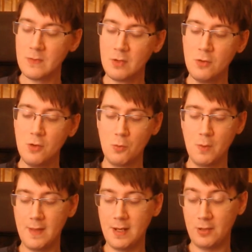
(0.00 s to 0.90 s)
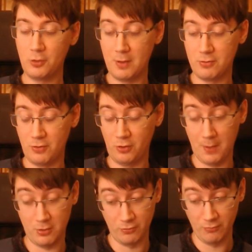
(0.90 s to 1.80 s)
We then have special
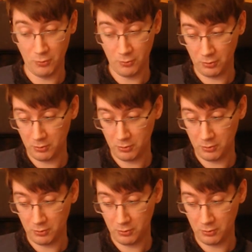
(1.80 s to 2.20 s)
rules.